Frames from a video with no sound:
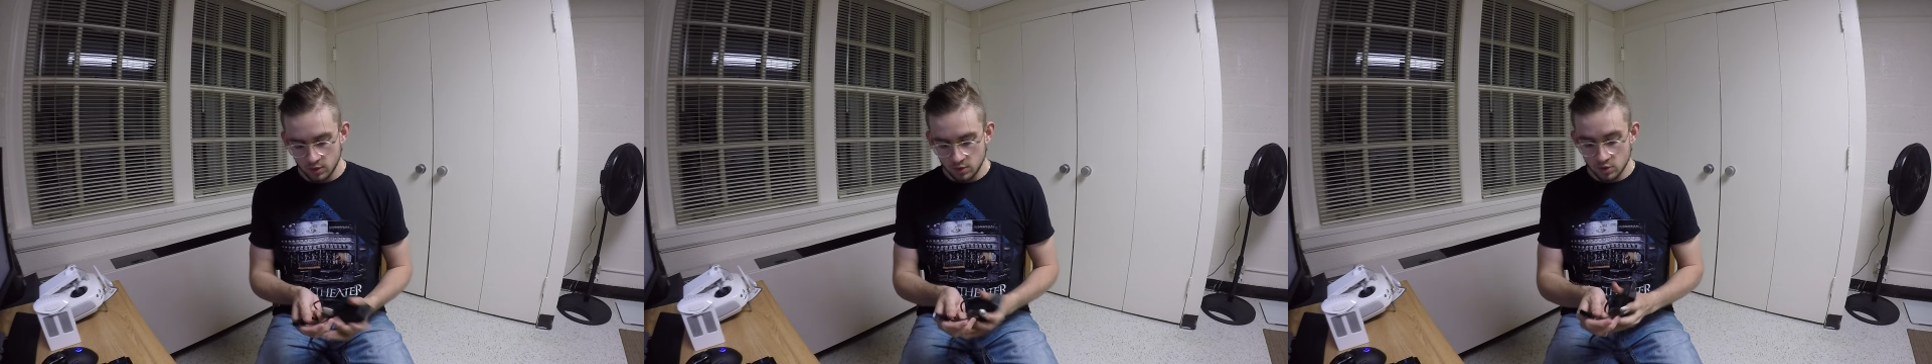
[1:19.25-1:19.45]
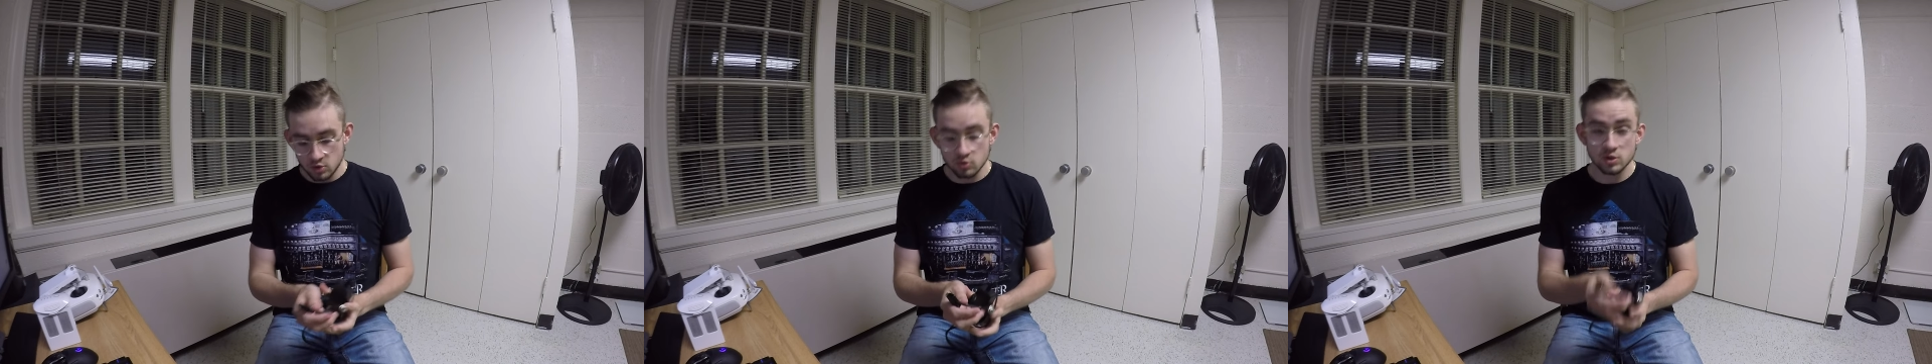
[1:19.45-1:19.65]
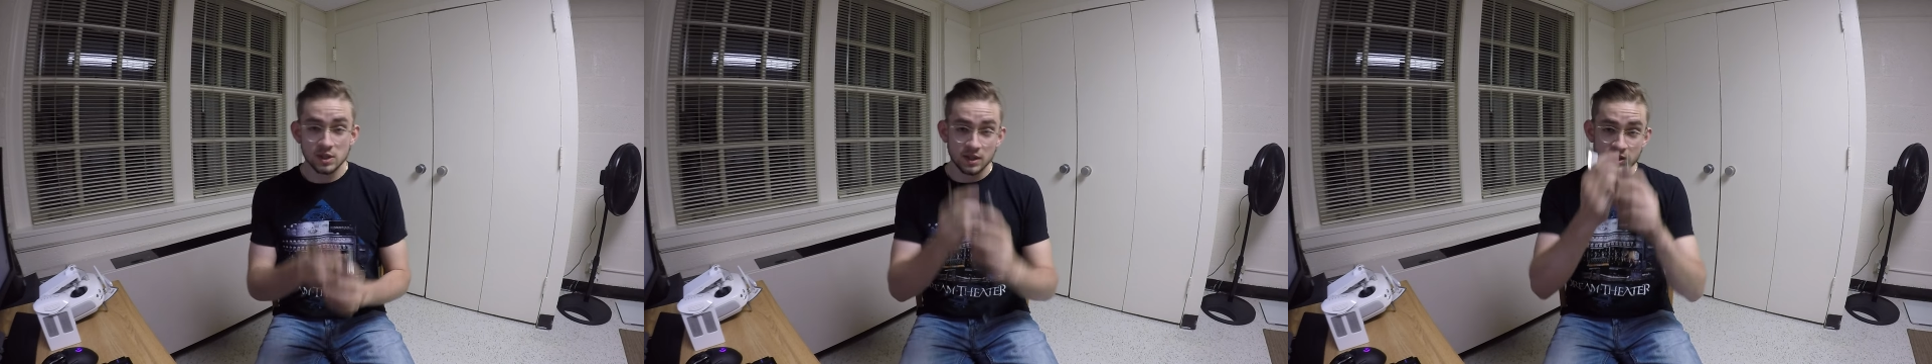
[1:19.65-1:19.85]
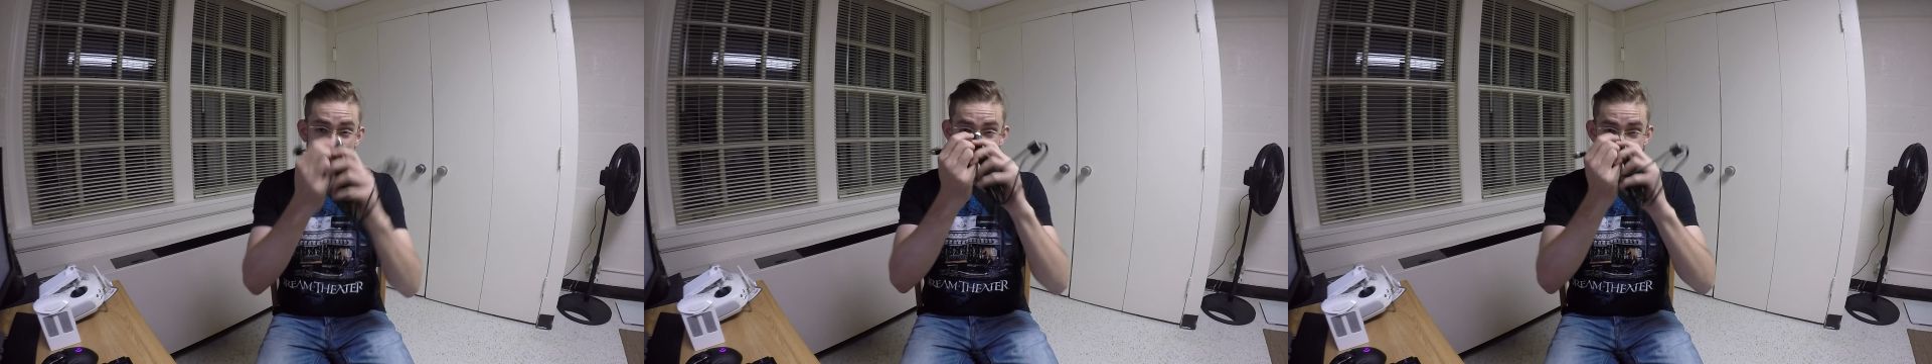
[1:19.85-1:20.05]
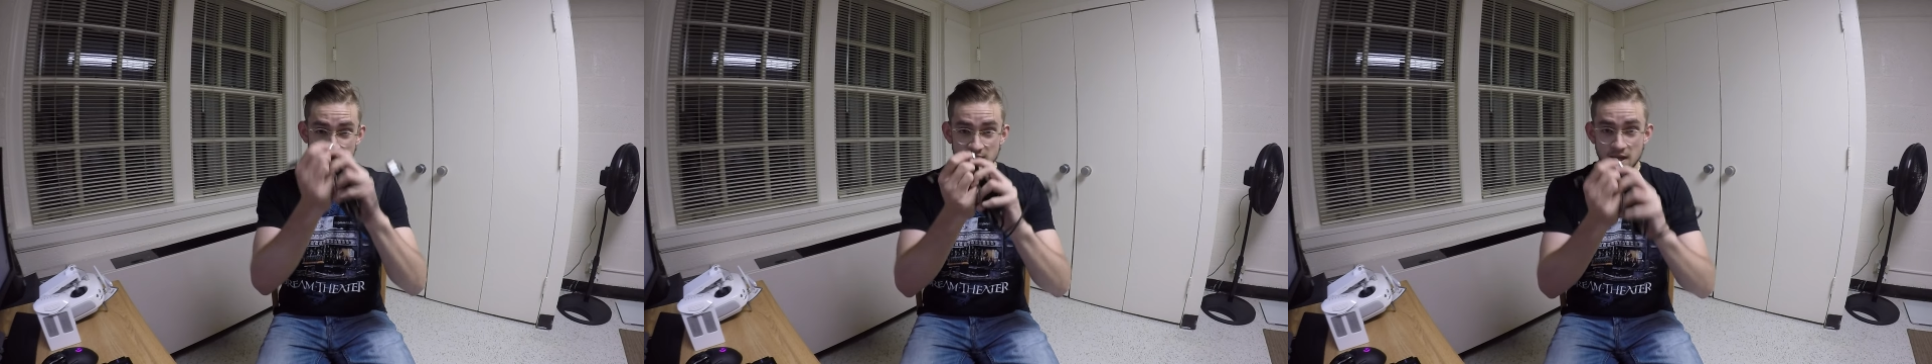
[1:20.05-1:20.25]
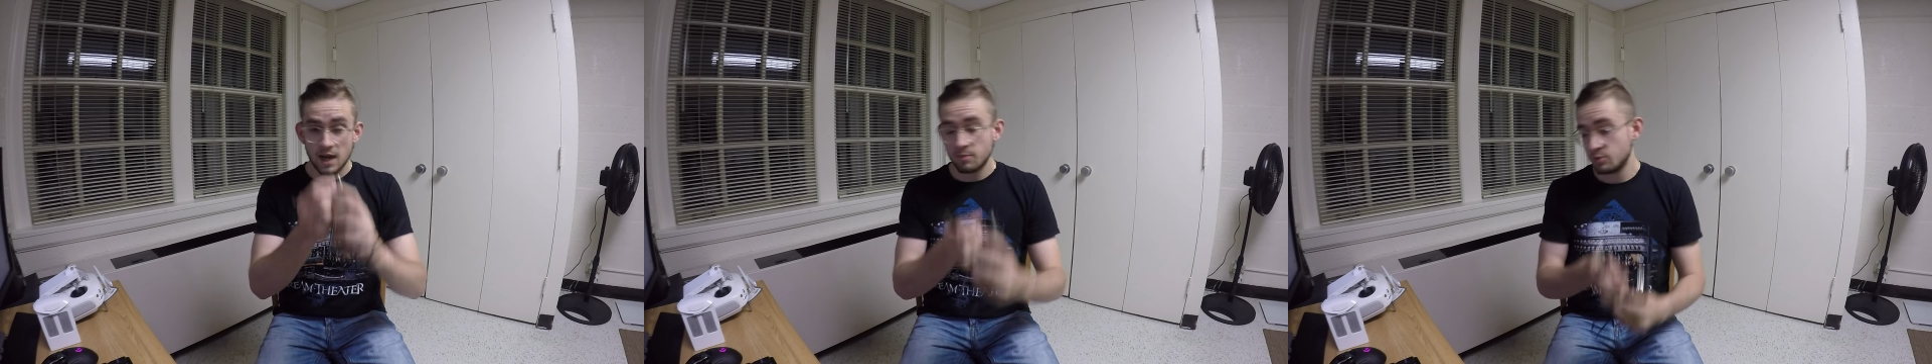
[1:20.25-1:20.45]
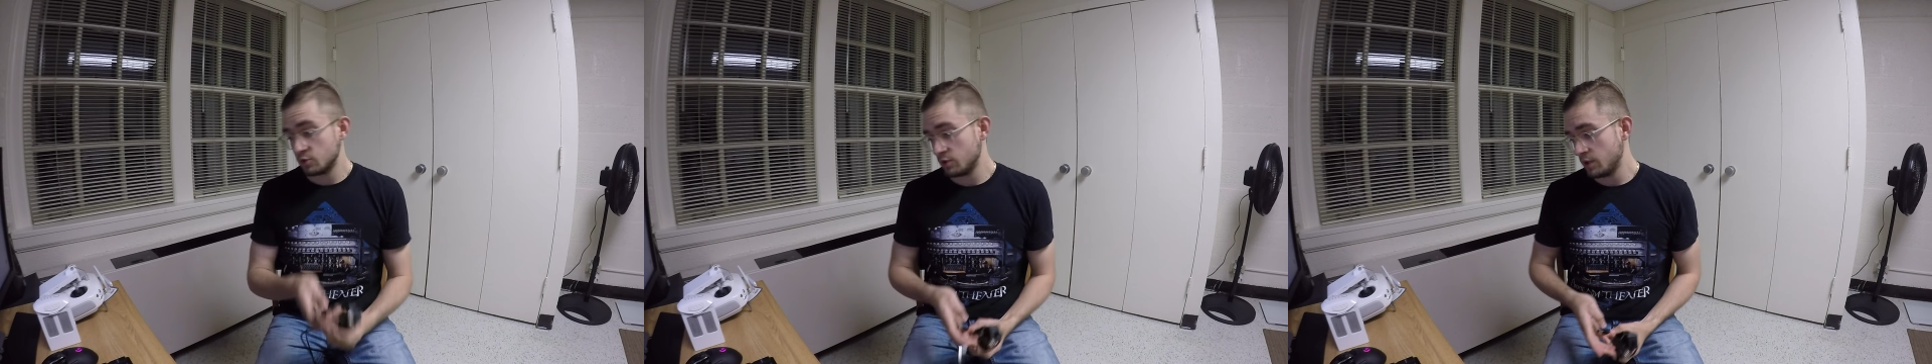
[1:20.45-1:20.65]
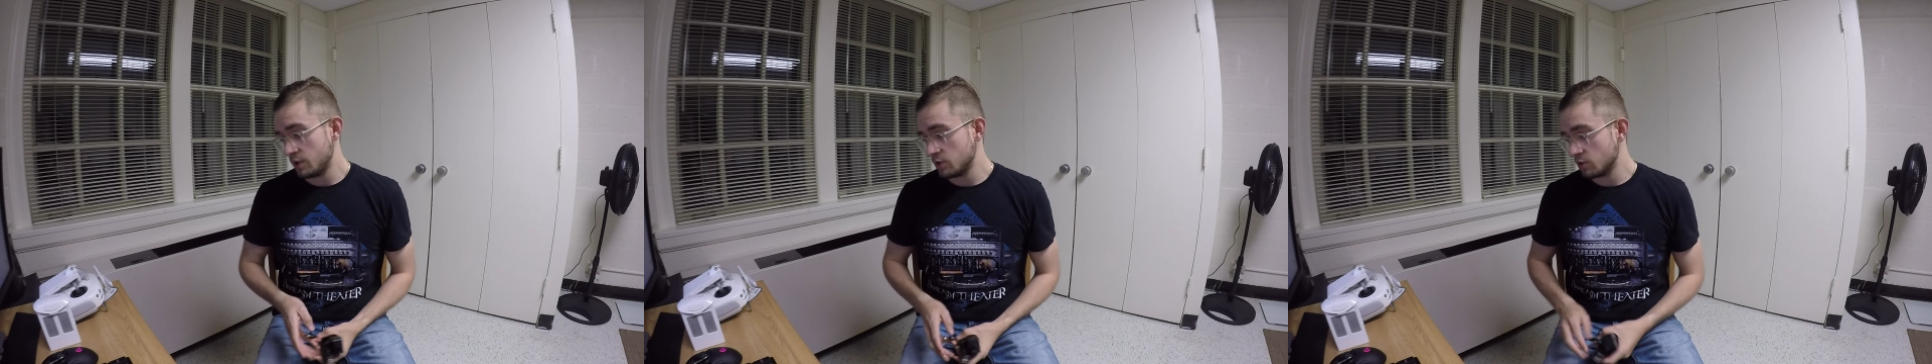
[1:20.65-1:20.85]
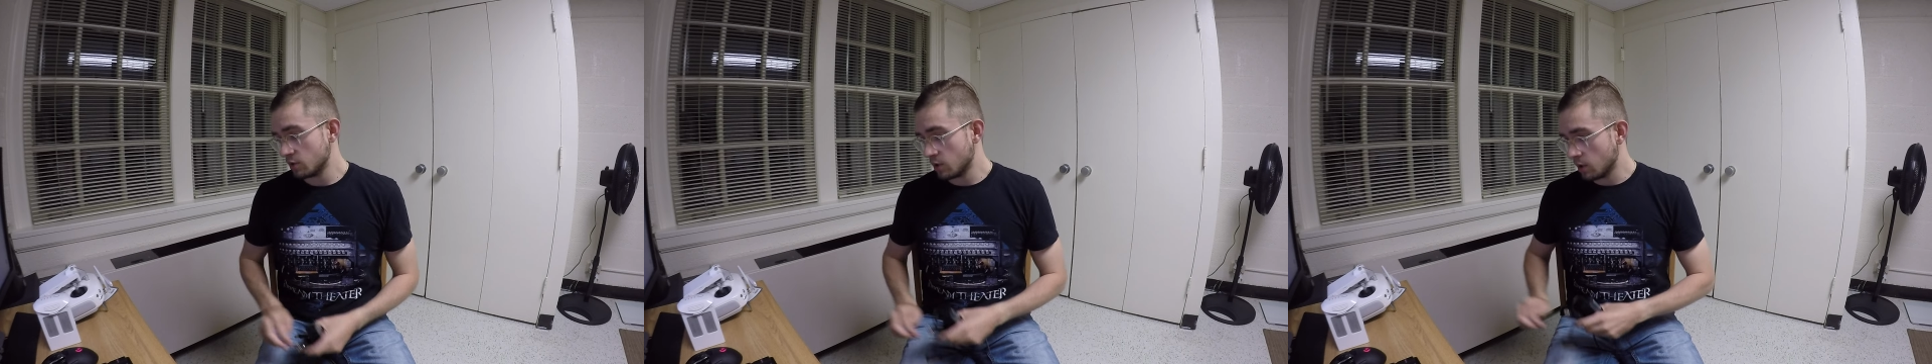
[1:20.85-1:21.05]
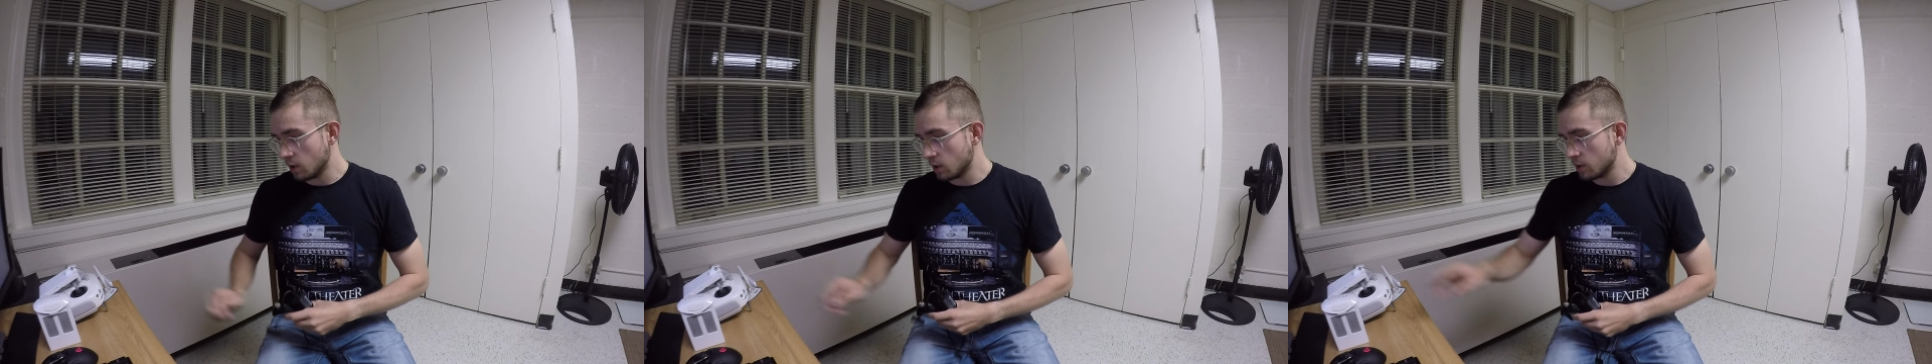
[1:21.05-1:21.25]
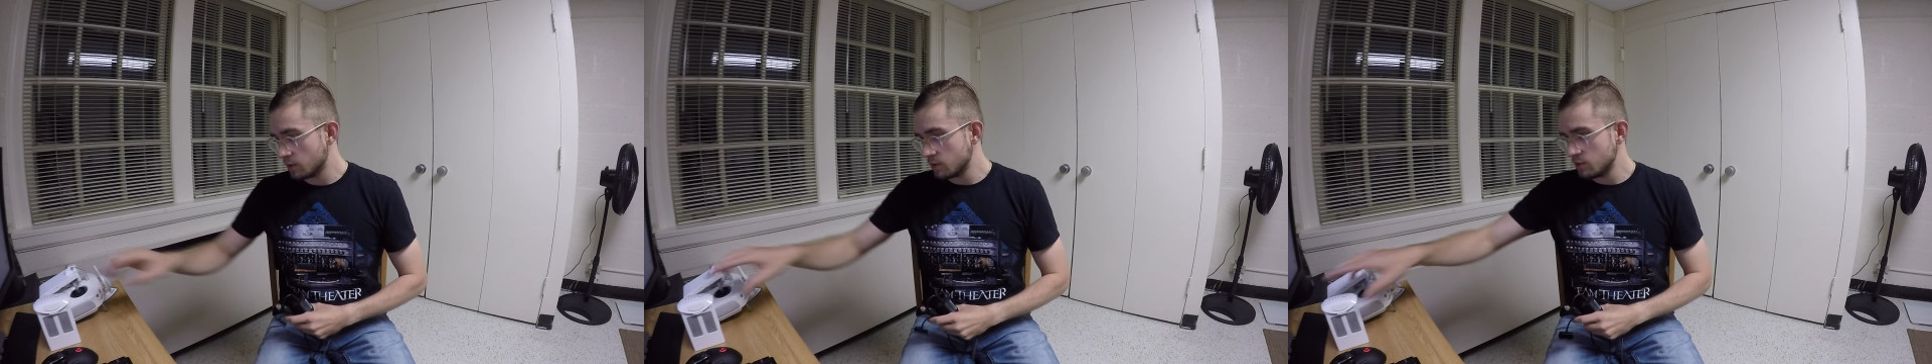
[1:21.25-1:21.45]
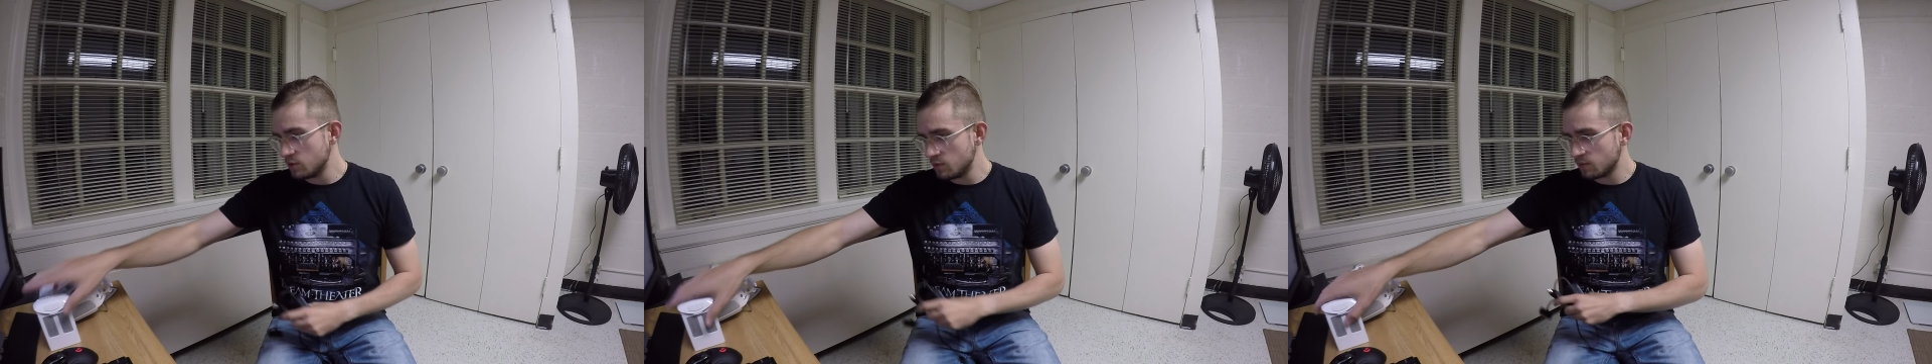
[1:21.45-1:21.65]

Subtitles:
using this adapter in your car,